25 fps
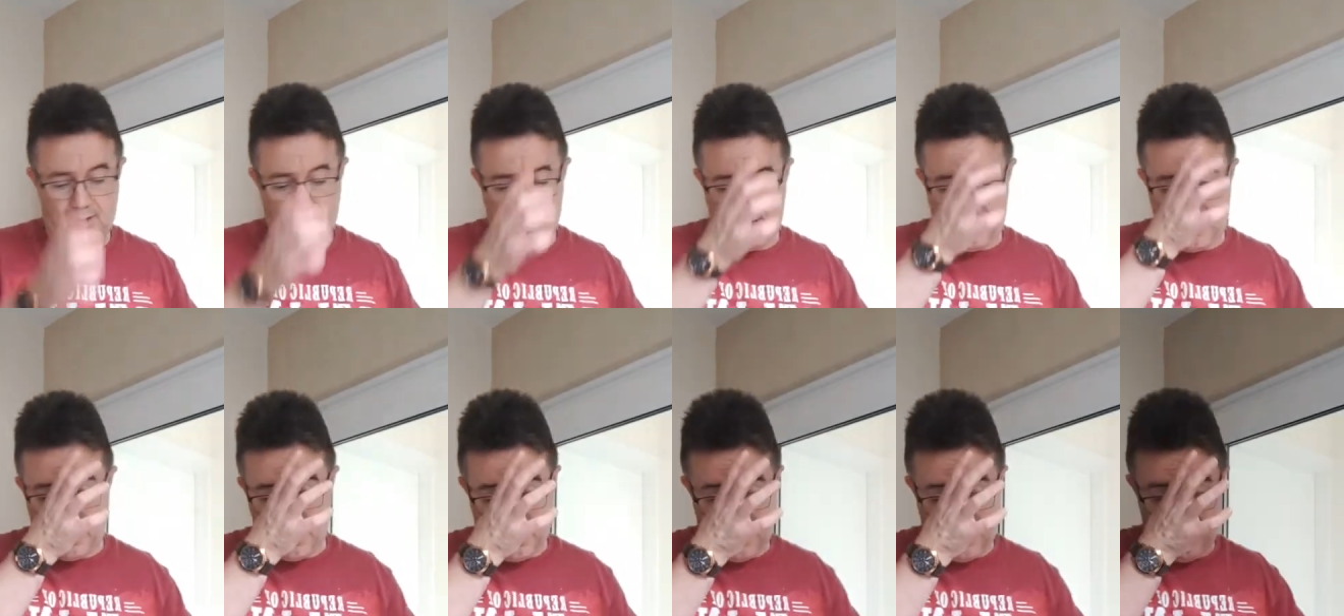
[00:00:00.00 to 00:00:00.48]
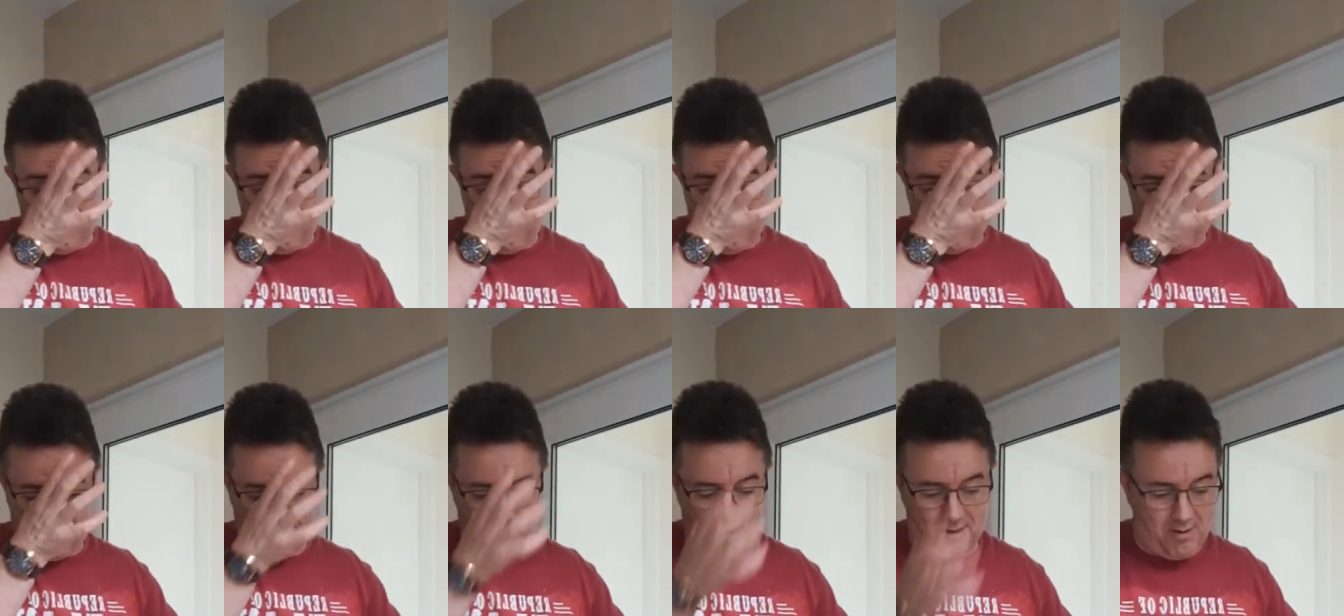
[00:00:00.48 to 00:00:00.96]
Okay,
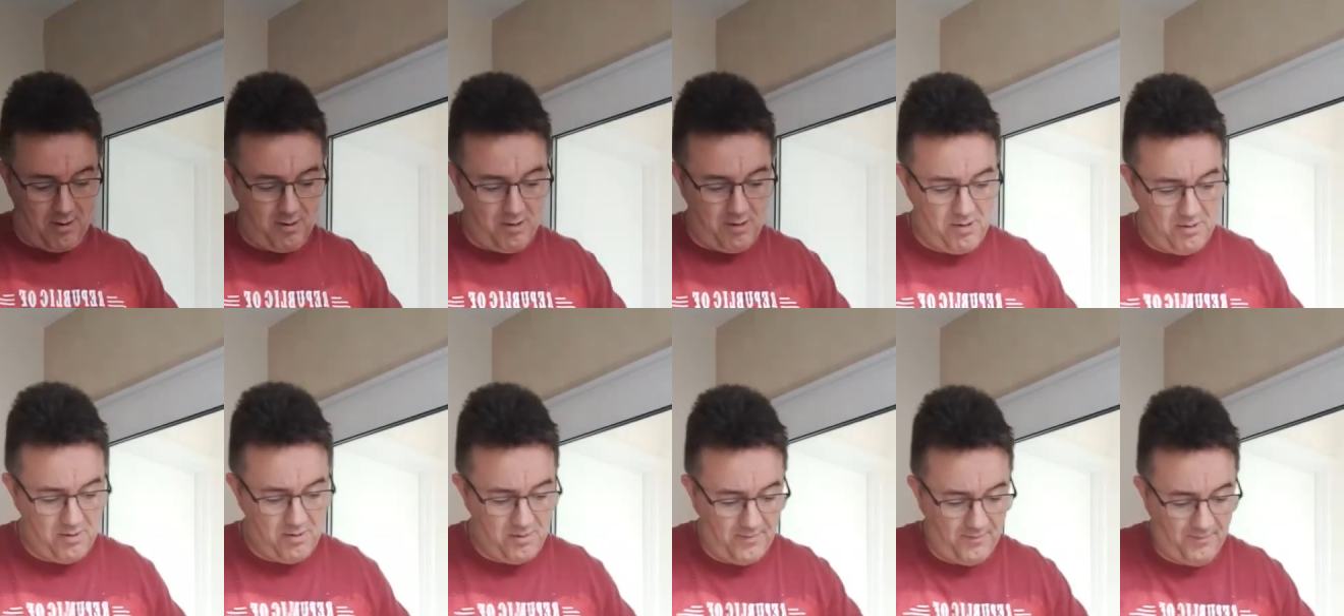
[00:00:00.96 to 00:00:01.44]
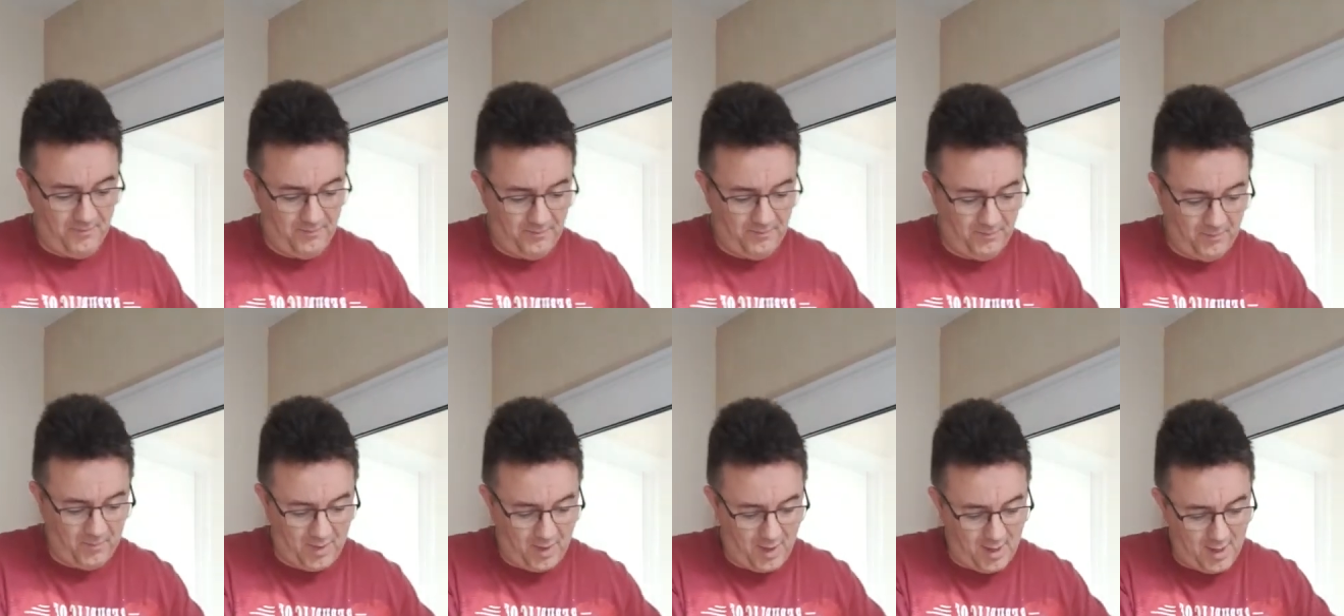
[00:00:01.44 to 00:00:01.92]
so
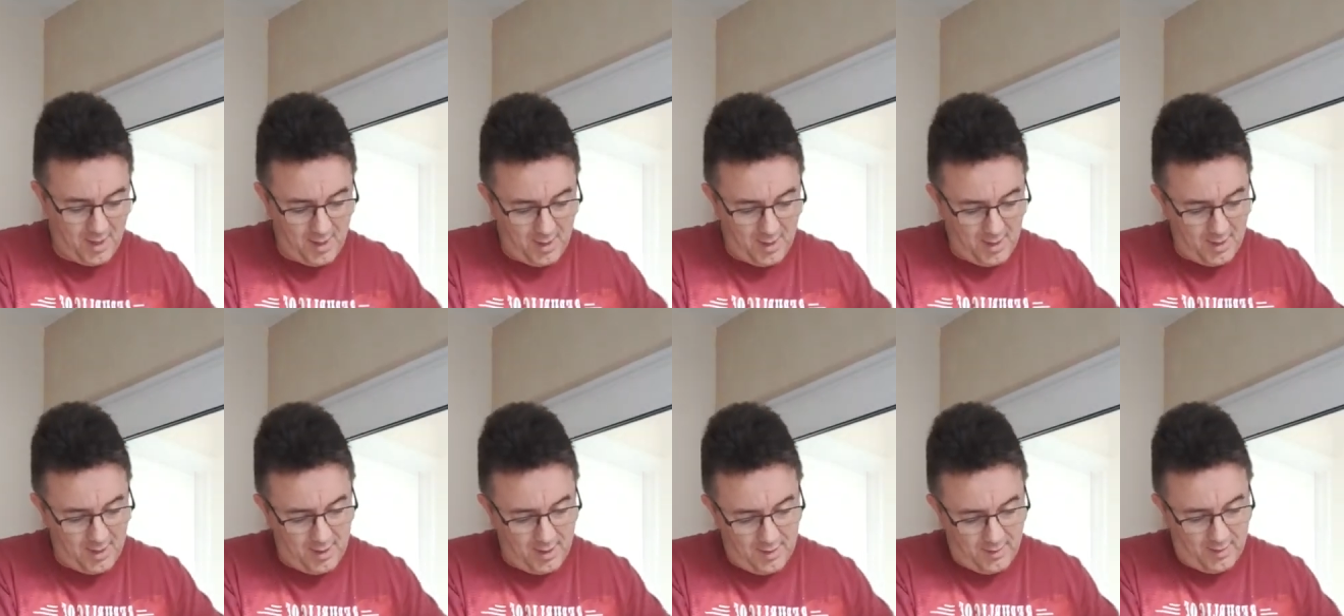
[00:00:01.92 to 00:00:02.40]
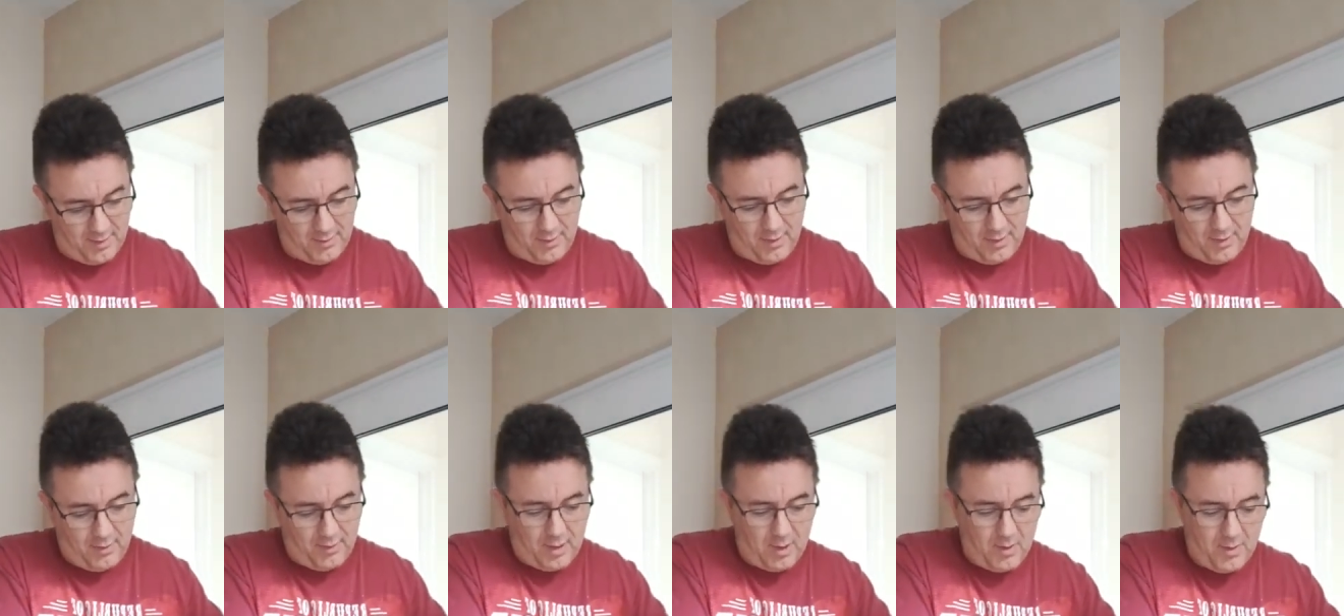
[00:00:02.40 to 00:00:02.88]
this
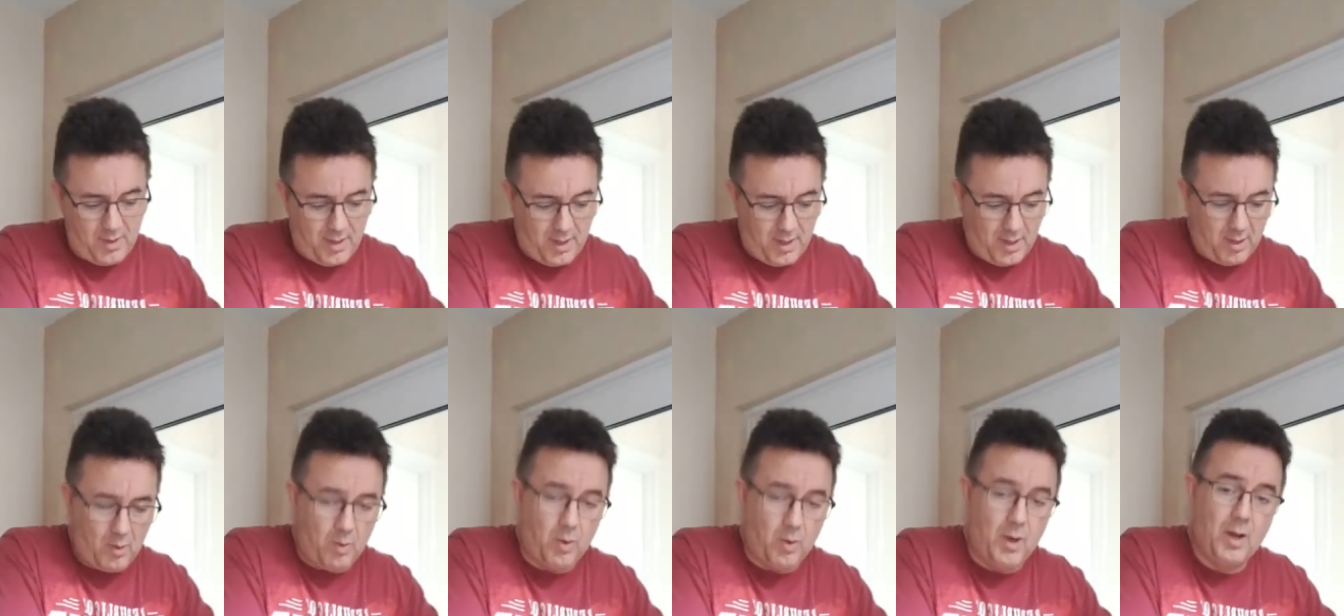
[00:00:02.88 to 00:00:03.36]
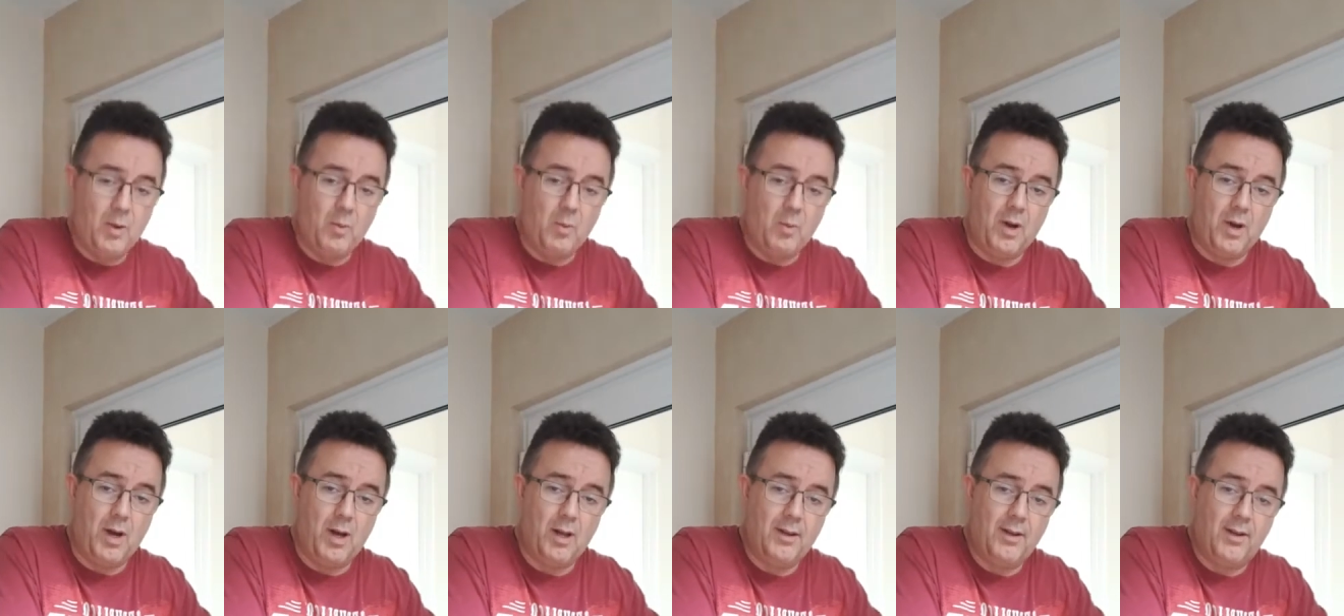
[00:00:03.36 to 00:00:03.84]
is going quite
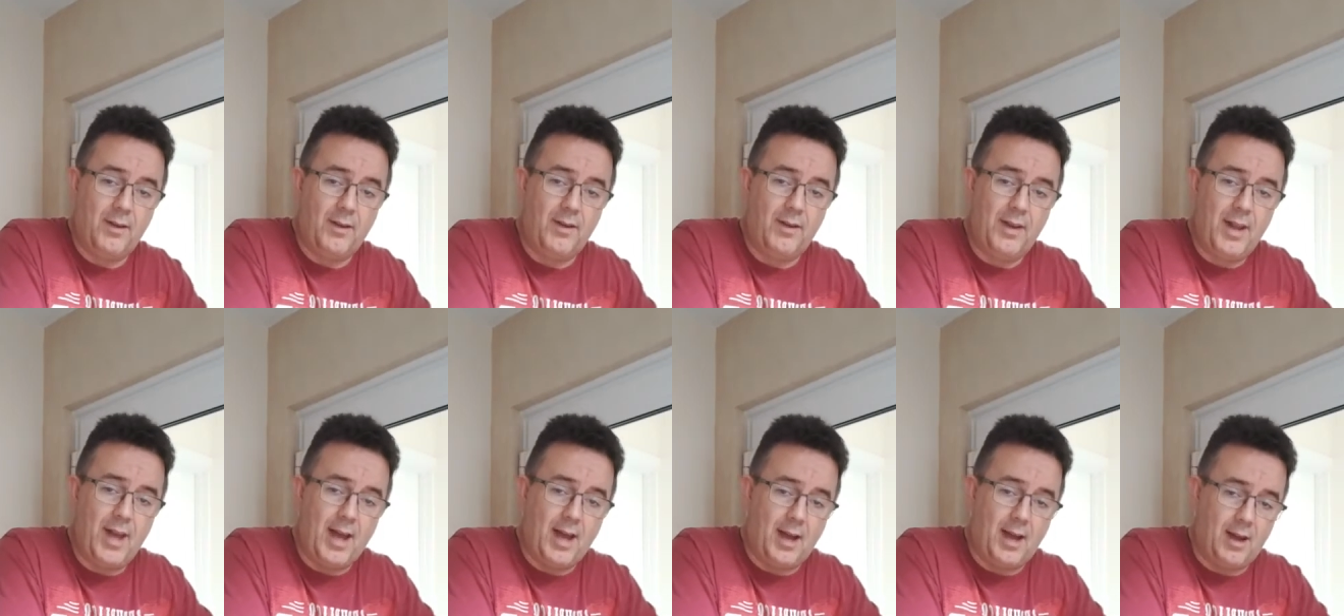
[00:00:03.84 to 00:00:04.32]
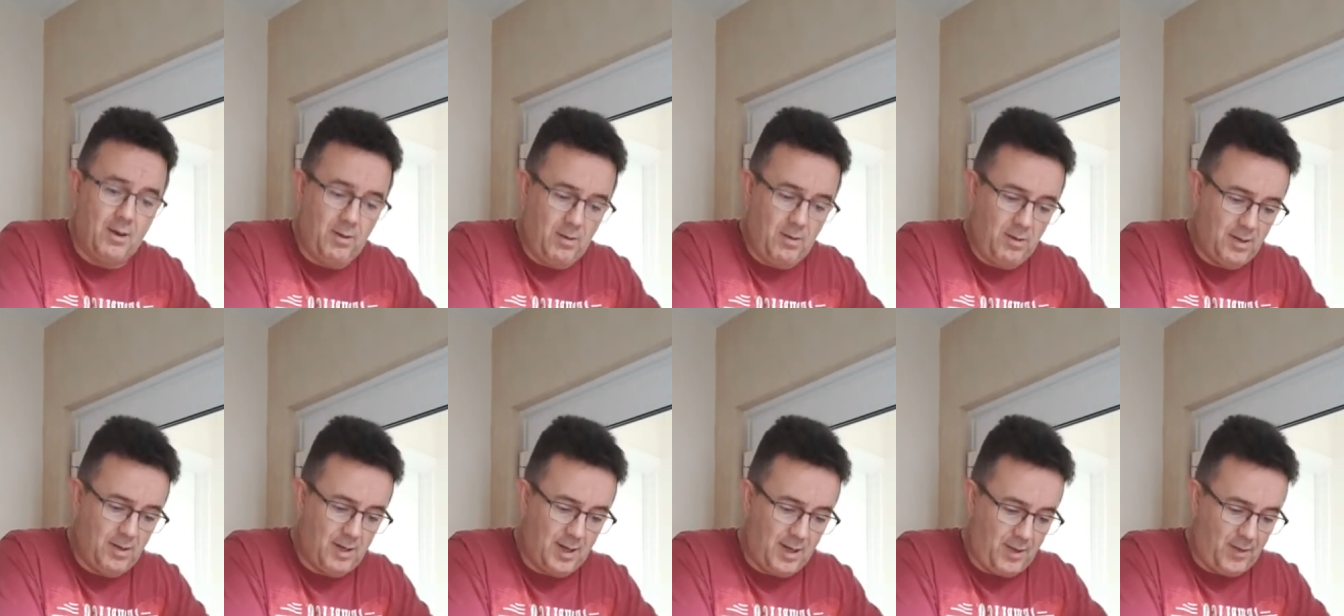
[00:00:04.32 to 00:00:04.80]
well, and now
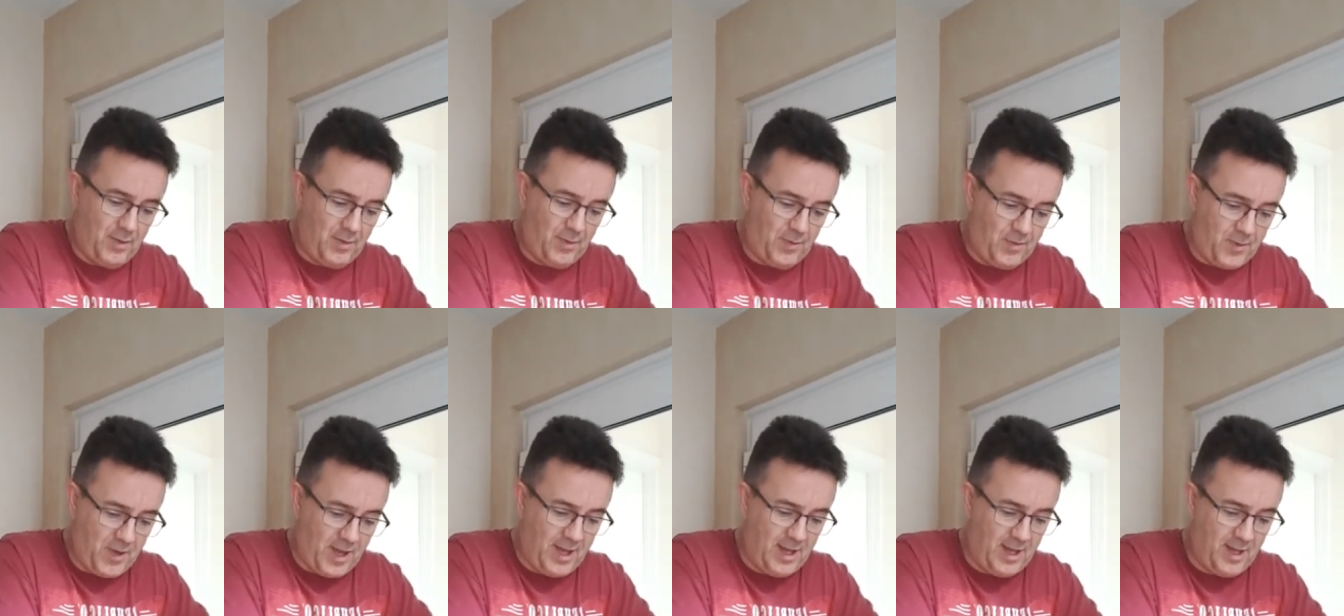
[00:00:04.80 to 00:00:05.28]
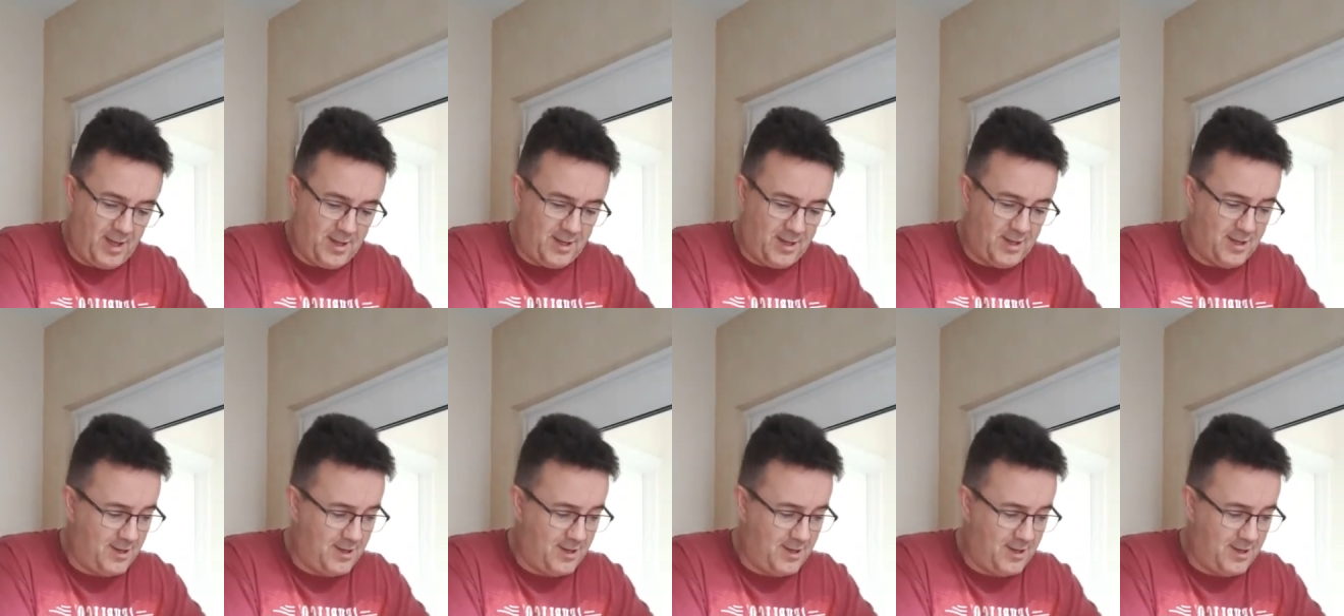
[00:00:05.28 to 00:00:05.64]
I think